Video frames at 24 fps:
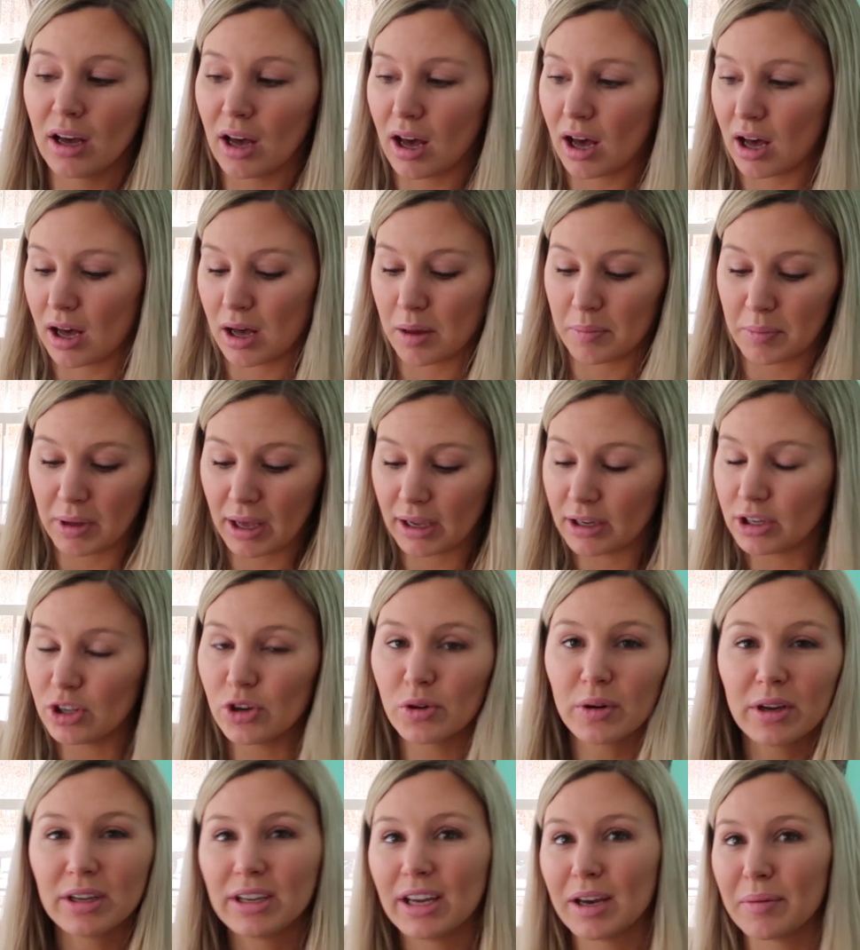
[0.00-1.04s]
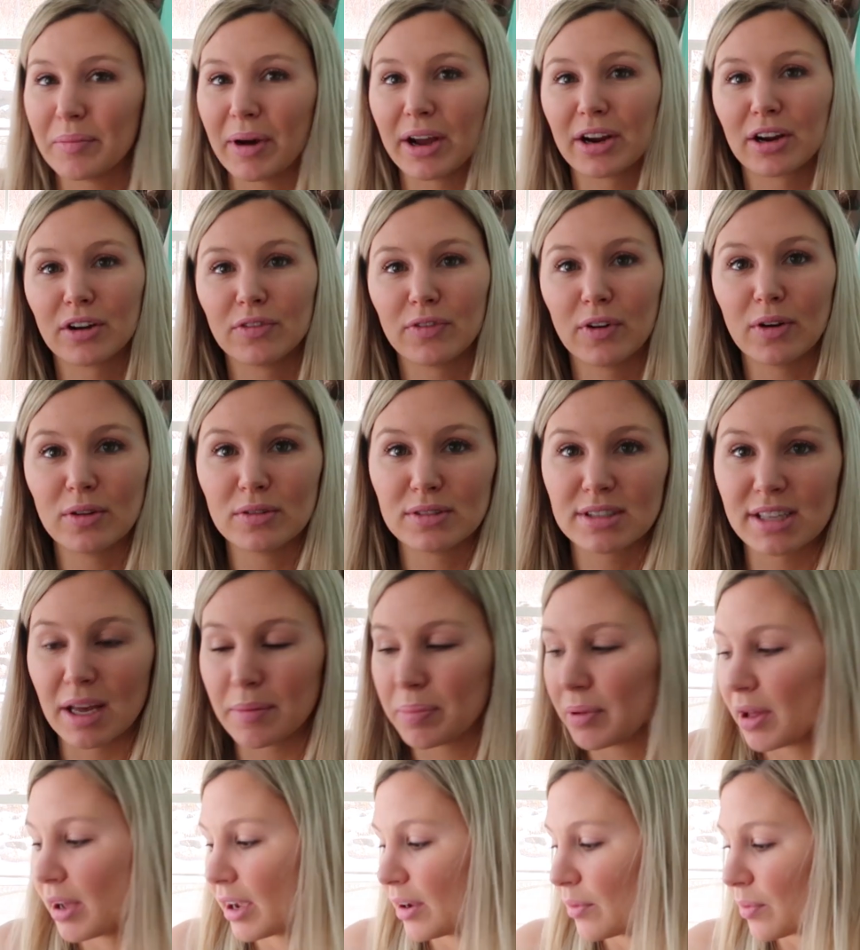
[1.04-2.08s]
And you can get microphones
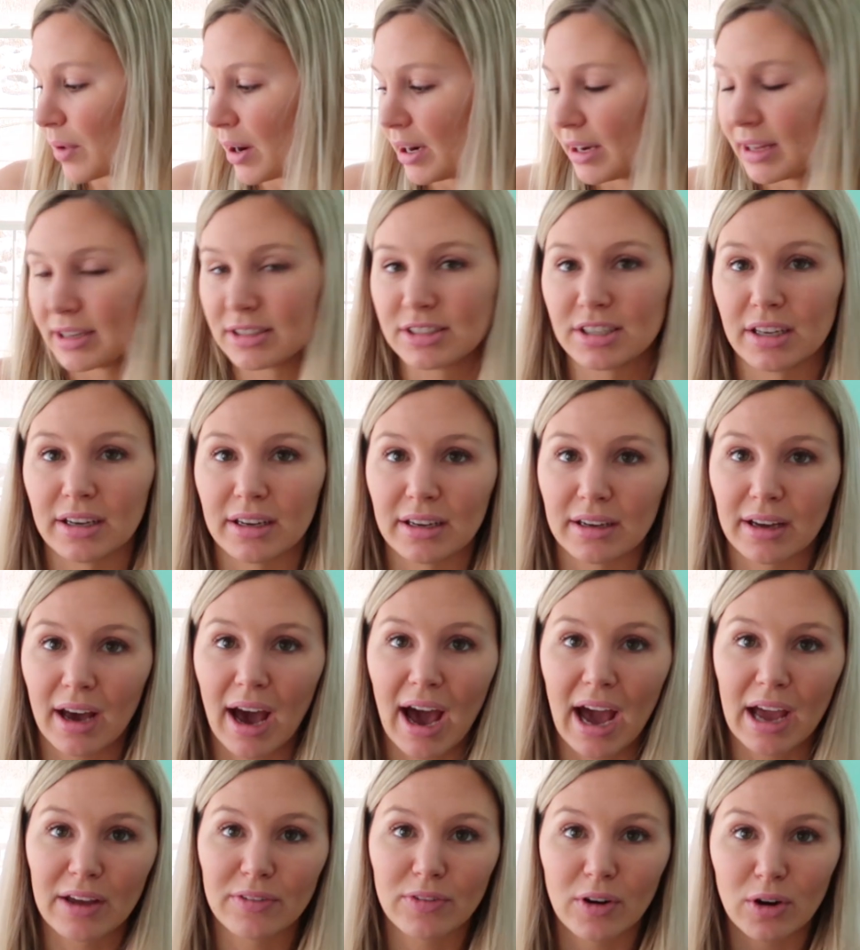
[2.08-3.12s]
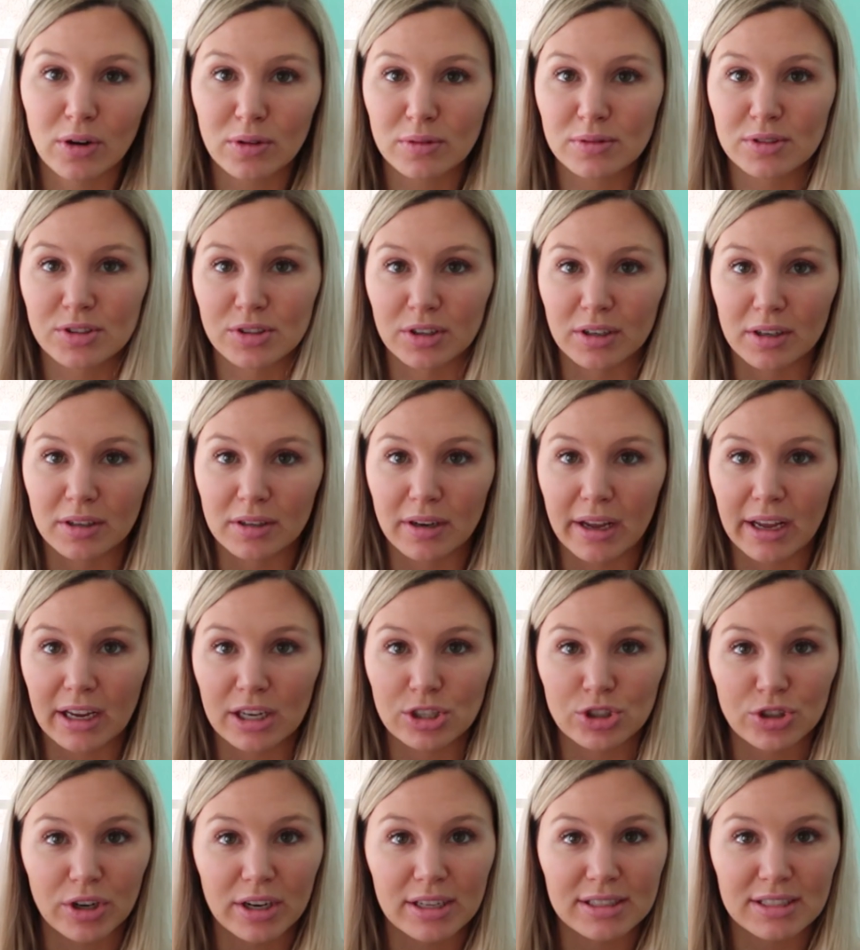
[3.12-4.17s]
that plug right into iPhones or
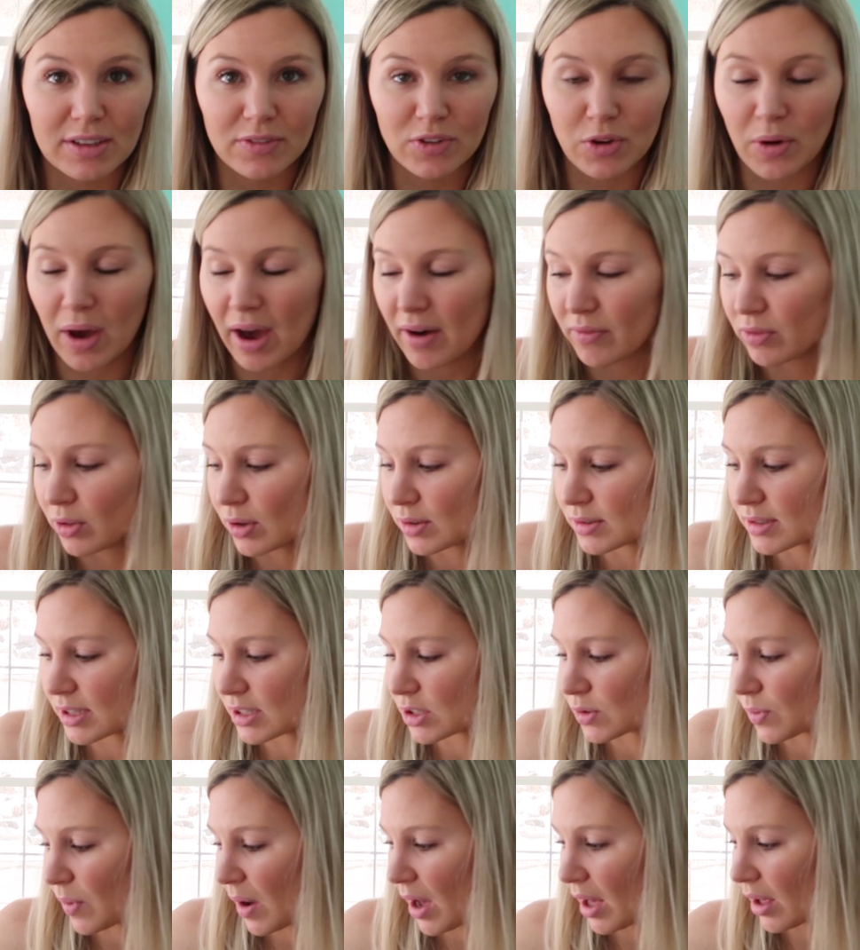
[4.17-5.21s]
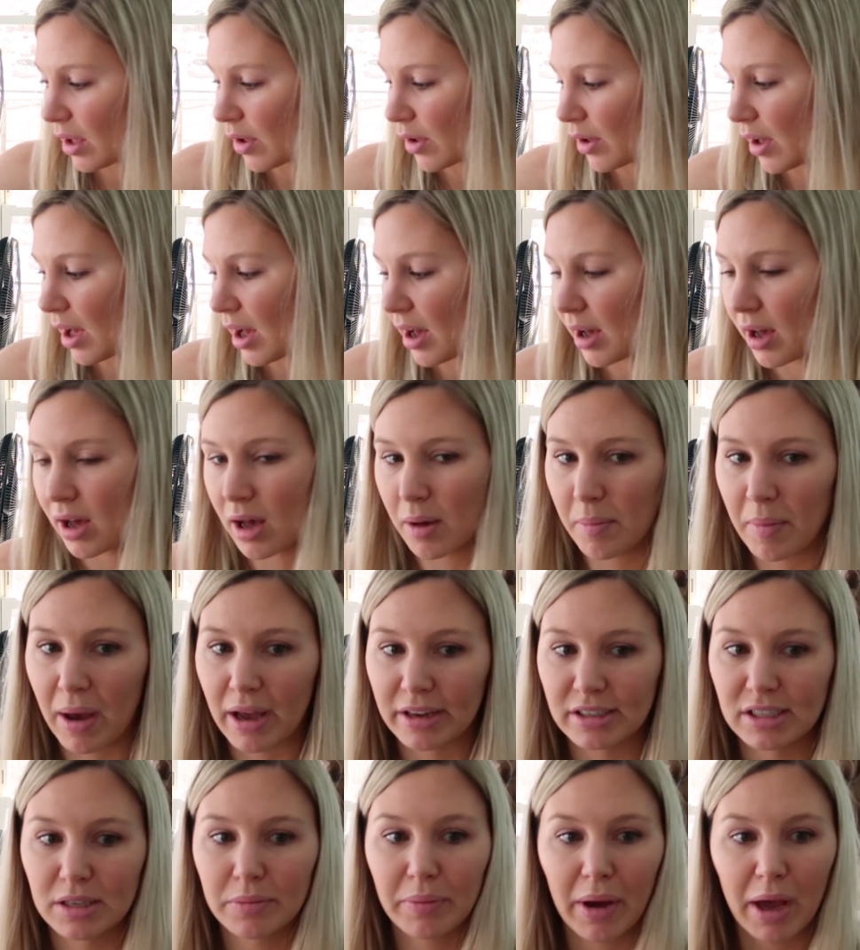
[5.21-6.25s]
Androids if you have those as well.
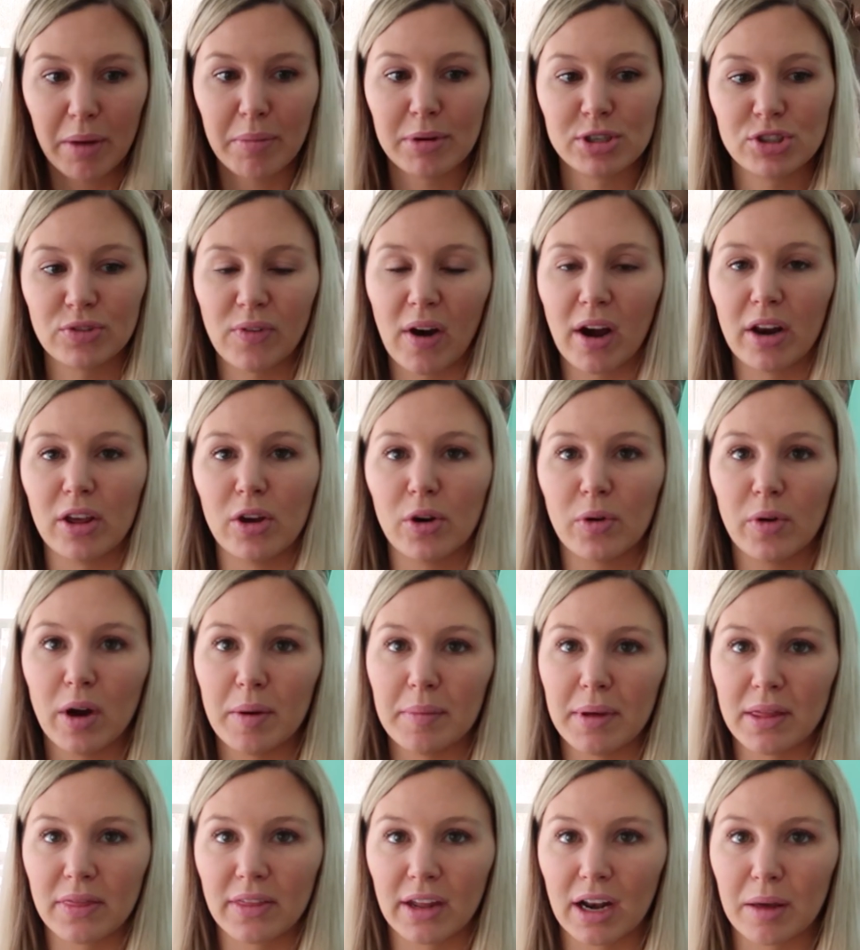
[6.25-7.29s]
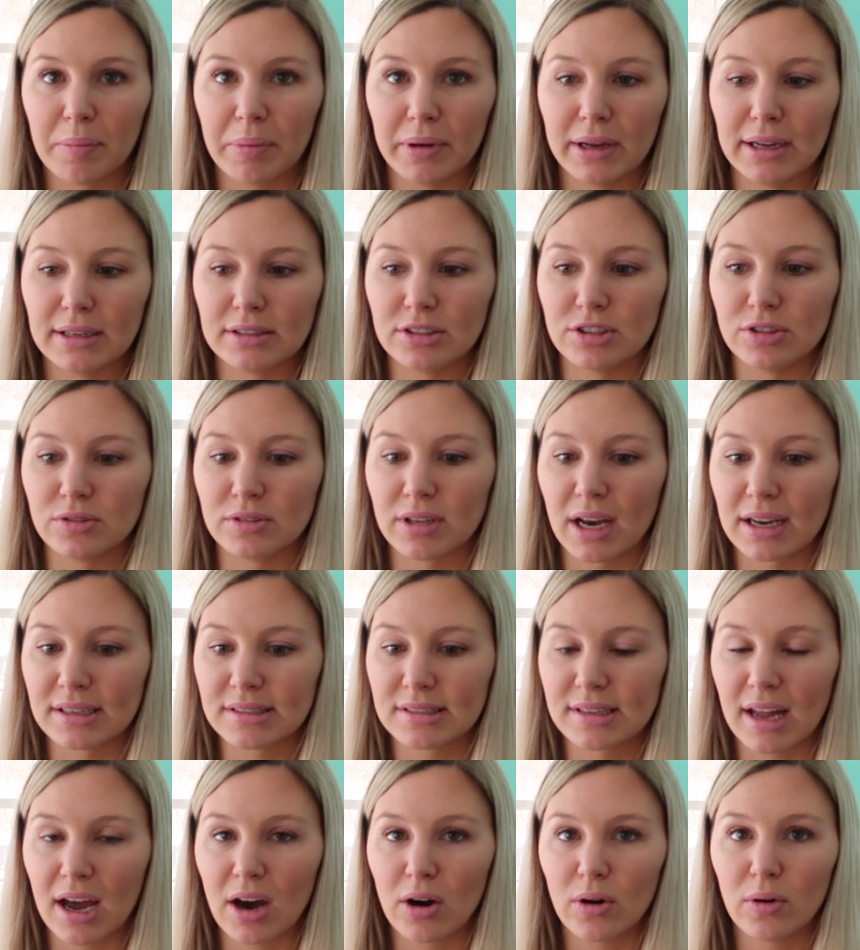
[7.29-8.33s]
I did buy a bunch of audio equipment that I plan to
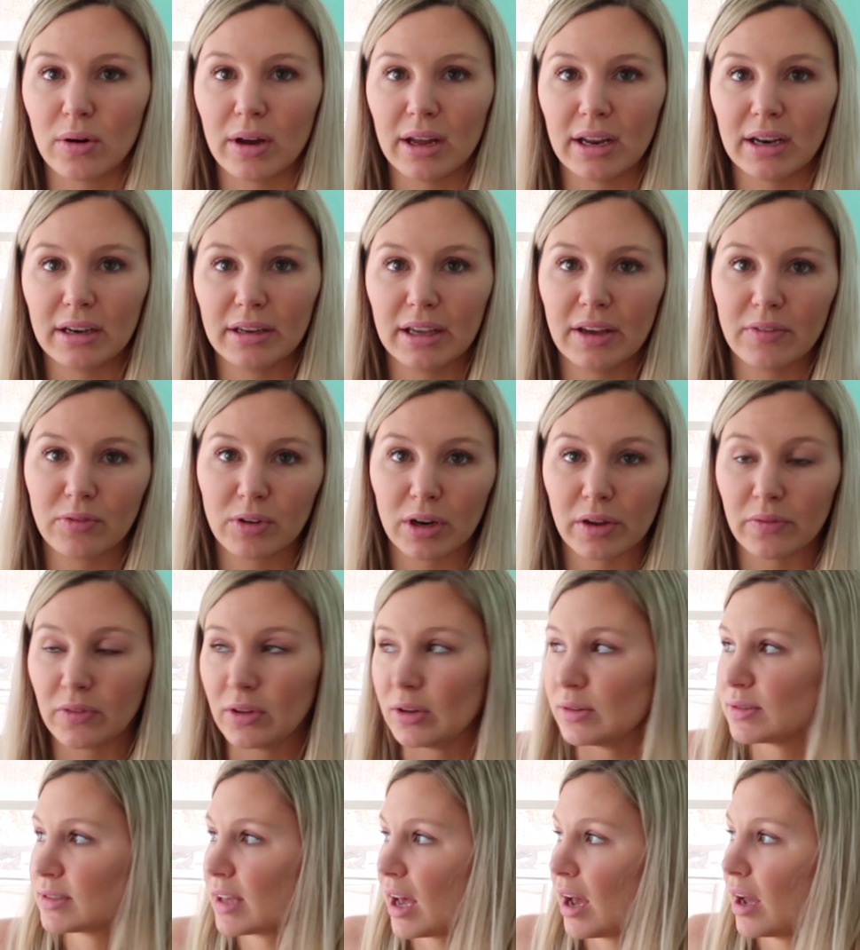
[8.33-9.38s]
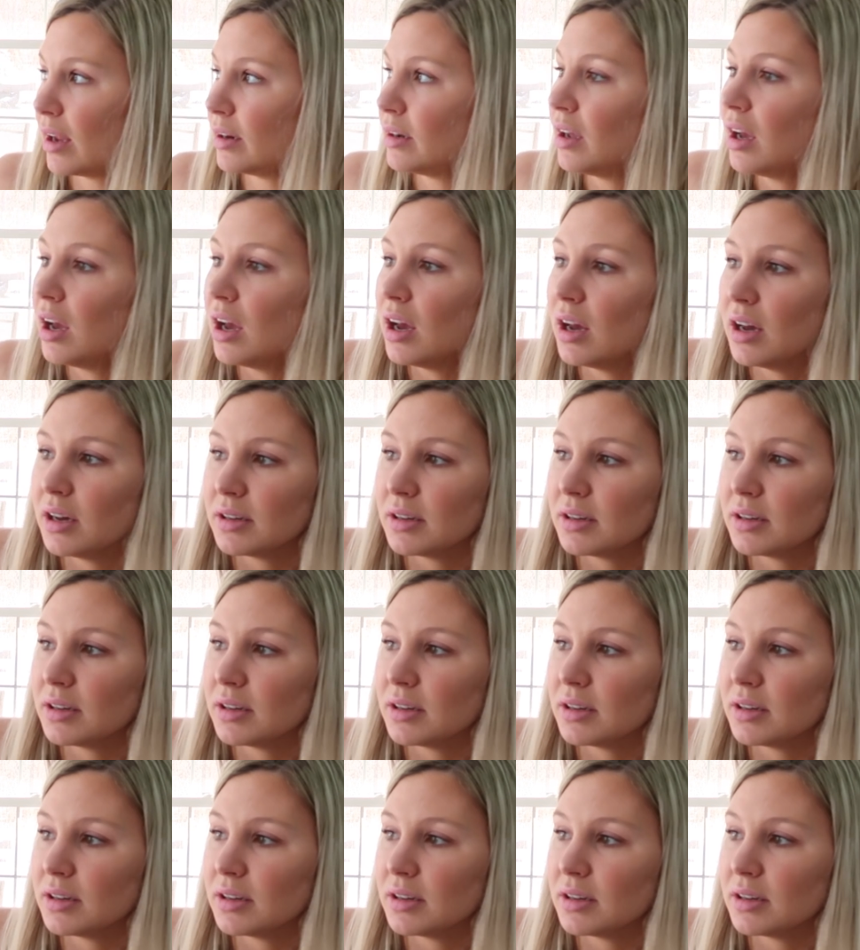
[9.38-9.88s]
test out and give reviews on.